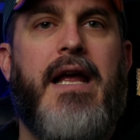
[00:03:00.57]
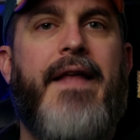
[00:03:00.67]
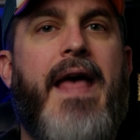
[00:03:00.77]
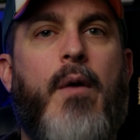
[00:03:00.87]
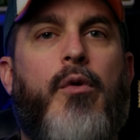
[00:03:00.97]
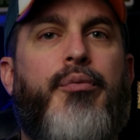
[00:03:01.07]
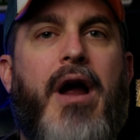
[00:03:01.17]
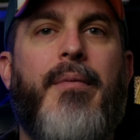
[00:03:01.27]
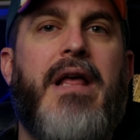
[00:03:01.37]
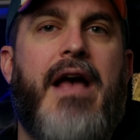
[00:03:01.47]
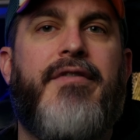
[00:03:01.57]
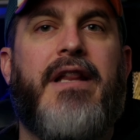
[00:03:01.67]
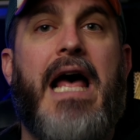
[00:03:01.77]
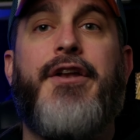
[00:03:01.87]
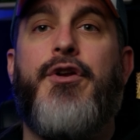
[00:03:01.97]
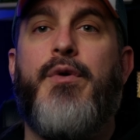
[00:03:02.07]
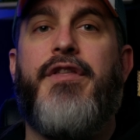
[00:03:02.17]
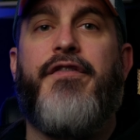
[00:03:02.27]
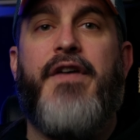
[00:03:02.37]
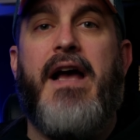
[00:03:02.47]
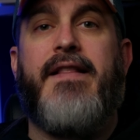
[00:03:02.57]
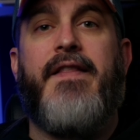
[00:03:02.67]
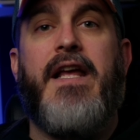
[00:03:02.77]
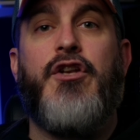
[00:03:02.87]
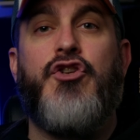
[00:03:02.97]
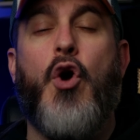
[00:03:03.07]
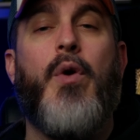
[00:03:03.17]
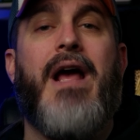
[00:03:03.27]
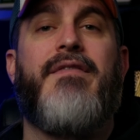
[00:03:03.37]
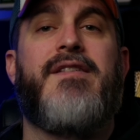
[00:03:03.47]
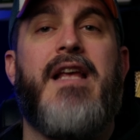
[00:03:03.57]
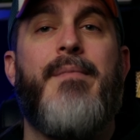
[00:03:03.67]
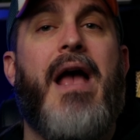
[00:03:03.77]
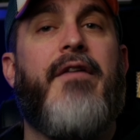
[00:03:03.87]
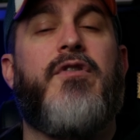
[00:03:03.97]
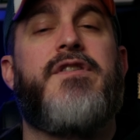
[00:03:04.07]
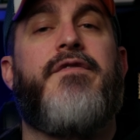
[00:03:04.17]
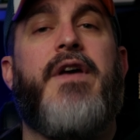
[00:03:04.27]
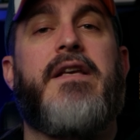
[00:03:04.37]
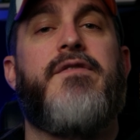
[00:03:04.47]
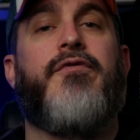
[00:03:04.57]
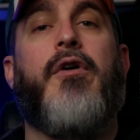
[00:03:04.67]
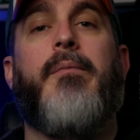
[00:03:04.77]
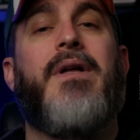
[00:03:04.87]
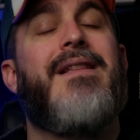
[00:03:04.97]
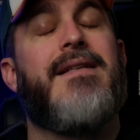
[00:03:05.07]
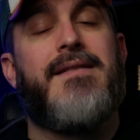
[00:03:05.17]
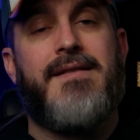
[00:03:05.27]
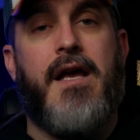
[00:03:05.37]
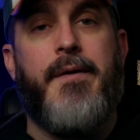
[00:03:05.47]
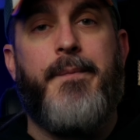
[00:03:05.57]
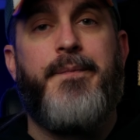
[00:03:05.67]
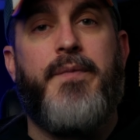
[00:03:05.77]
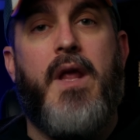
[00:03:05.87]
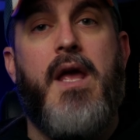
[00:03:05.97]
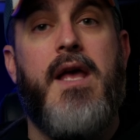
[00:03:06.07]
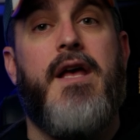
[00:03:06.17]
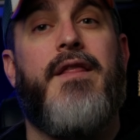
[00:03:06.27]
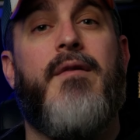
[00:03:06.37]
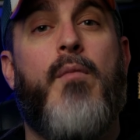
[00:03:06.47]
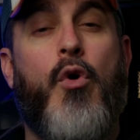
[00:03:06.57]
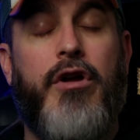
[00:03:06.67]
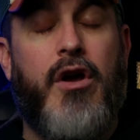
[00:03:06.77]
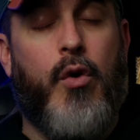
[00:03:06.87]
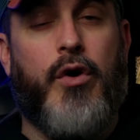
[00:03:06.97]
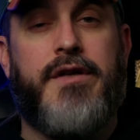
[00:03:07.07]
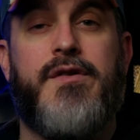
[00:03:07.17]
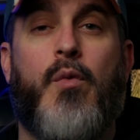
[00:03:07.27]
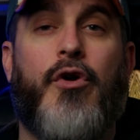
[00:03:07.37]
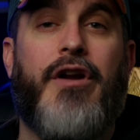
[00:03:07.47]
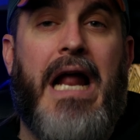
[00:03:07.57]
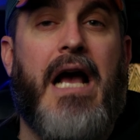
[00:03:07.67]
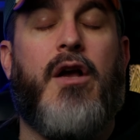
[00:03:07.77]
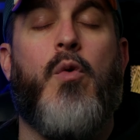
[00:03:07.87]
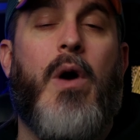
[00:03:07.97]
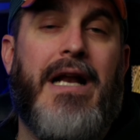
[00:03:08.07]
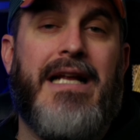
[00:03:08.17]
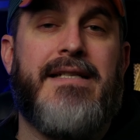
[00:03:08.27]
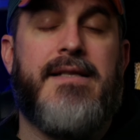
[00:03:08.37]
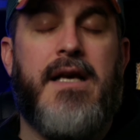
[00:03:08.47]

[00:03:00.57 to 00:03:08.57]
and that will probably have a lot to do with the fact that they don't have the same adverse effects from the sun. The Moria orcs were not quite as